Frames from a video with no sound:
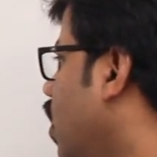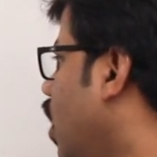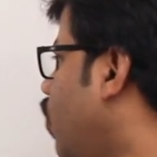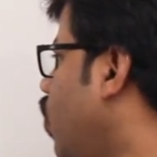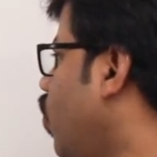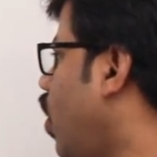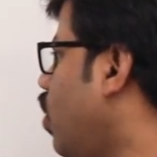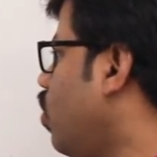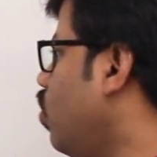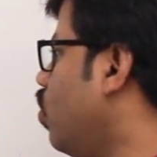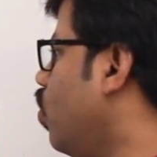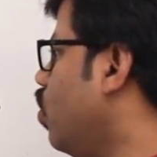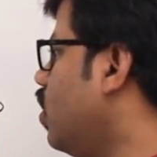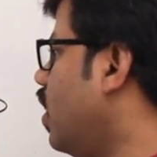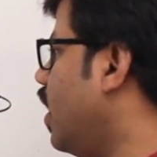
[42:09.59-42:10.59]
If you want to
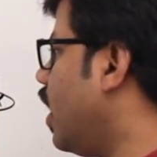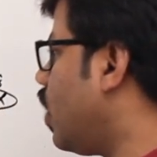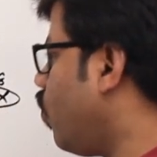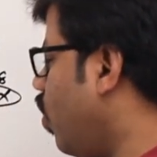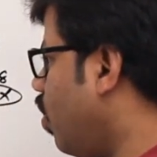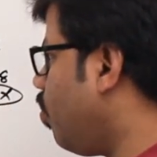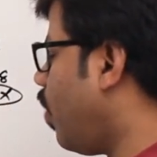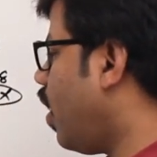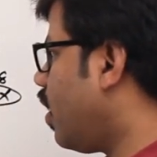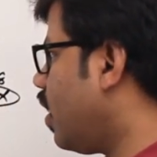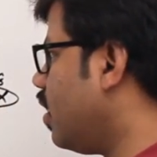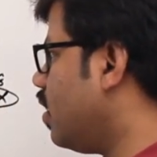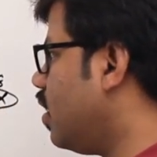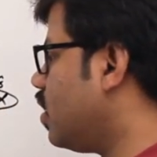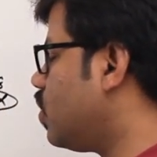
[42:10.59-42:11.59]
know the network part
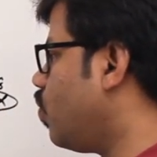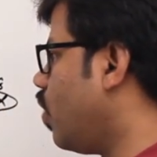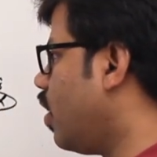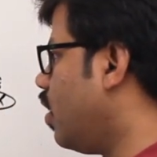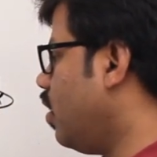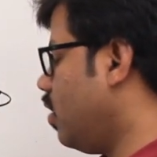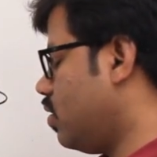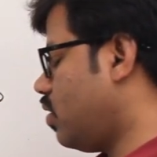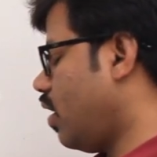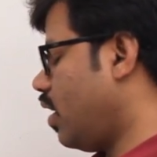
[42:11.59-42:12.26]
in this one,